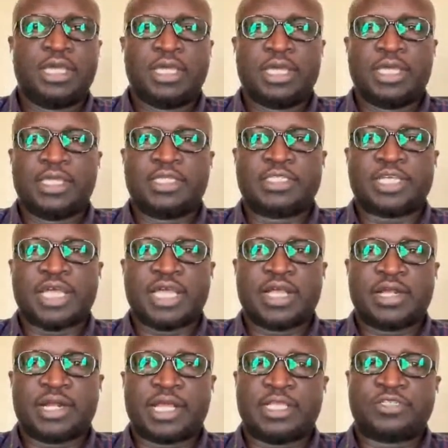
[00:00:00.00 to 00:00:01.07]
entire
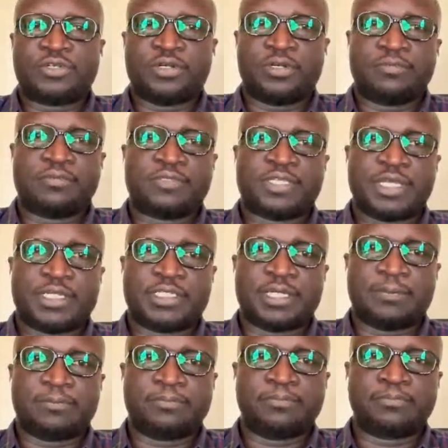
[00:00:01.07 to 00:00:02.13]
agricultural sector.